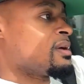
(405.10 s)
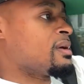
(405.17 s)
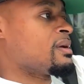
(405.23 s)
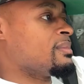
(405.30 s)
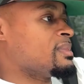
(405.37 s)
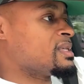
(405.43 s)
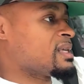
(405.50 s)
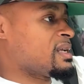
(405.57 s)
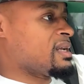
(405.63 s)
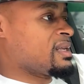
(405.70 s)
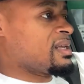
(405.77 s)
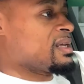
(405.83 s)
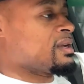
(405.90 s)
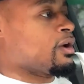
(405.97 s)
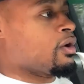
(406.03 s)
Let me say that
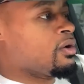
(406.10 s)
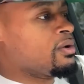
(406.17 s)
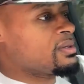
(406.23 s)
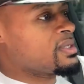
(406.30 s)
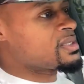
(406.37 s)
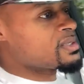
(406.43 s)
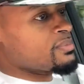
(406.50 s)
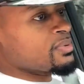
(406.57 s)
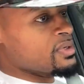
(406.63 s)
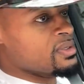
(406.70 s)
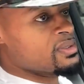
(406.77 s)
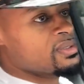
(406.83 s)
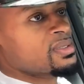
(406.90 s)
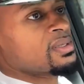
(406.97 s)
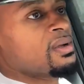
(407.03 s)
again. All
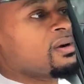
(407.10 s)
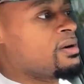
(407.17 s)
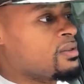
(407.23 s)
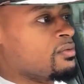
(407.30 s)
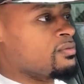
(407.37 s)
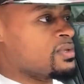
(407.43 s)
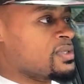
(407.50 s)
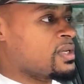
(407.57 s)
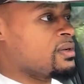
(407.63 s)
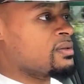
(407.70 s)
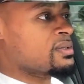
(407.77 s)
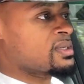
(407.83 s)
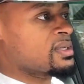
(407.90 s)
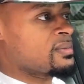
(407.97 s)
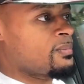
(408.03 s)
disciplines are the
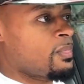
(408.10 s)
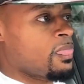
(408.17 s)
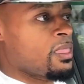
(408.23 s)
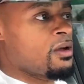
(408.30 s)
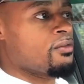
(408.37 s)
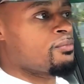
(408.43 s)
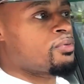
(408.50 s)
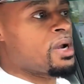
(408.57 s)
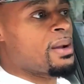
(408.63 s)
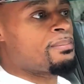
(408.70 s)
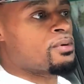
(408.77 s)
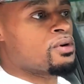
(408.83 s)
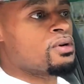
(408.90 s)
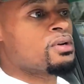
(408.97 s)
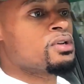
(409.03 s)
results of
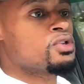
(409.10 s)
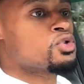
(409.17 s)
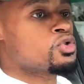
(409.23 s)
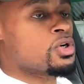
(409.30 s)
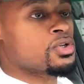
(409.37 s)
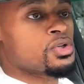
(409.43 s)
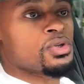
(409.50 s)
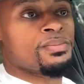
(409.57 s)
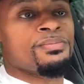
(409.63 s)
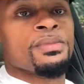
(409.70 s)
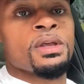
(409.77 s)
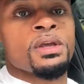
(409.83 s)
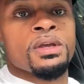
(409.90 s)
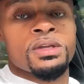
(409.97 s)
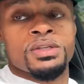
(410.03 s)
proper structure.
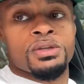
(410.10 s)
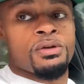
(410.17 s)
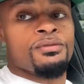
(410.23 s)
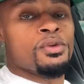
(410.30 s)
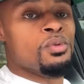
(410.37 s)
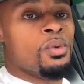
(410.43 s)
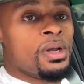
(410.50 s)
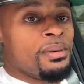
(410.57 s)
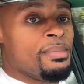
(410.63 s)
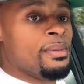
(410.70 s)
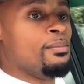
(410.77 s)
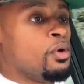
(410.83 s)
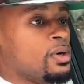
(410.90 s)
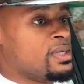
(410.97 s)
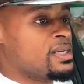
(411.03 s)
So if you want to be
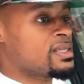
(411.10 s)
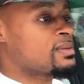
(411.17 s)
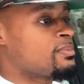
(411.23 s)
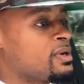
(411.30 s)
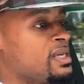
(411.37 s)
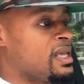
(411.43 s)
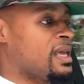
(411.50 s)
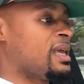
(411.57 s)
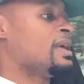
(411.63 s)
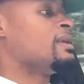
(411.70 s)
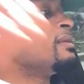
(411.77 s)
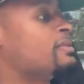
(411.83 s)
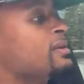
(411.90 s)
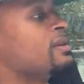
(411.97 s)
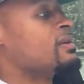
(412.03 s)
more disciplined at
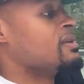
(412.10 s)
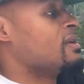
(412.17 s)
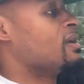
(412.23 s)
anything